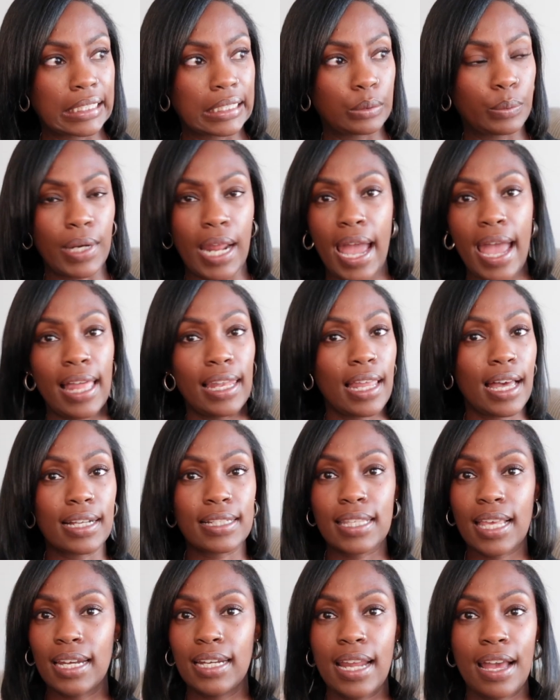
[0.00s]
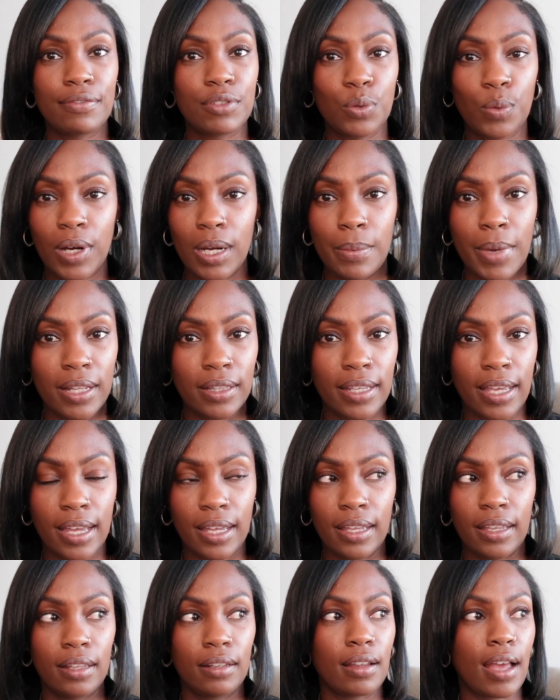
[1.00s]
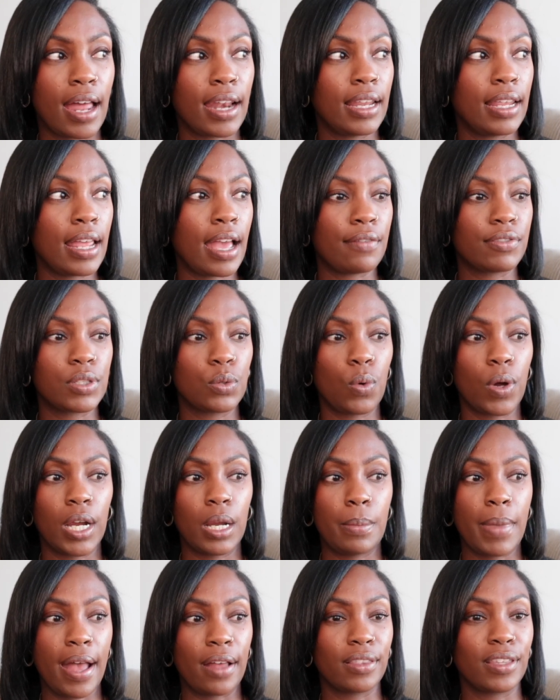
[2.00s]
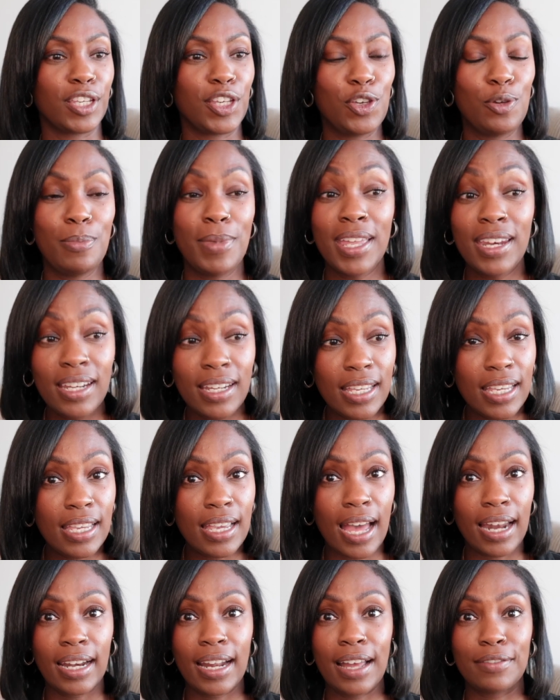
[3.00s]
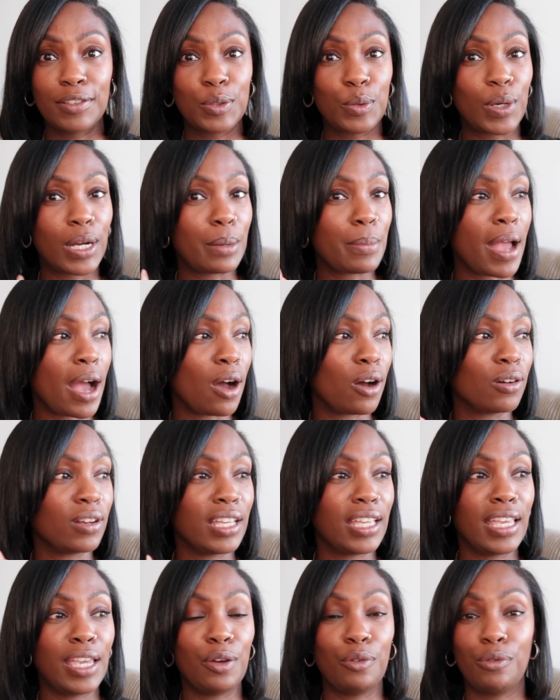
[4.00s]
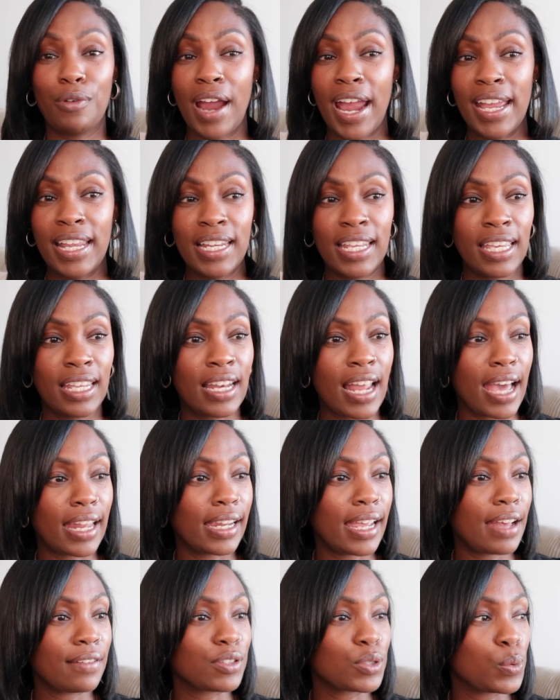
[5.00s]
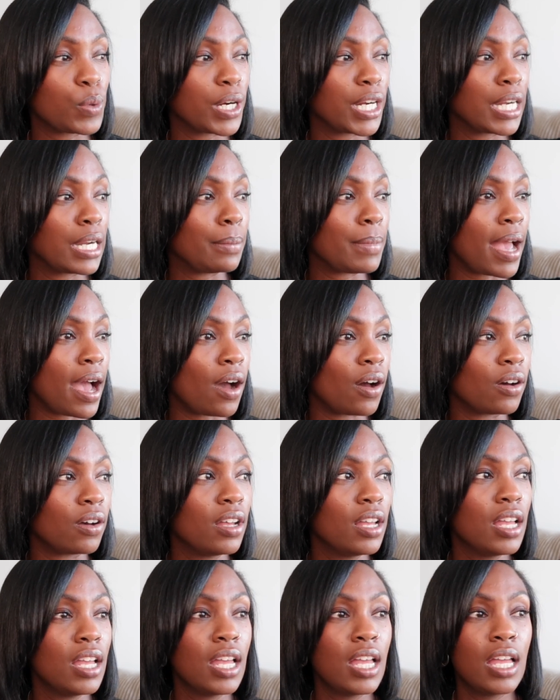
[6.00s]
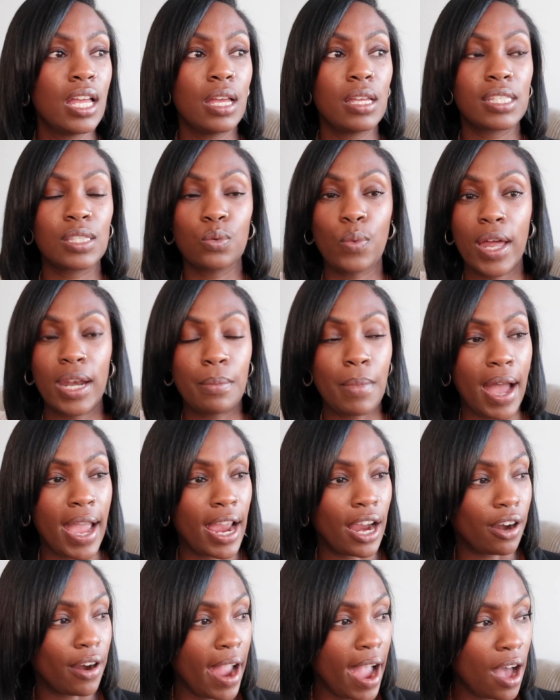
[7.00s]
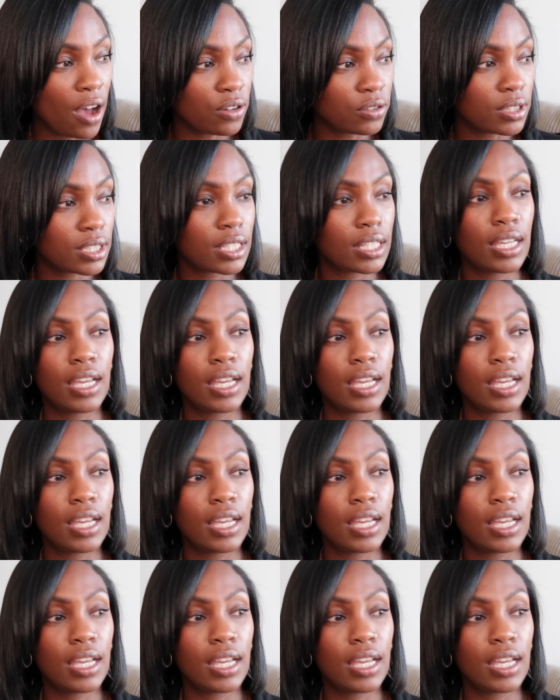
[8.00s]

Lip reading: When I had locks, I didn't have to worry about that. I didn't have to worry about the humidity. I didn't have to worry about it raining. I didn't have to worry about sweating my hair out.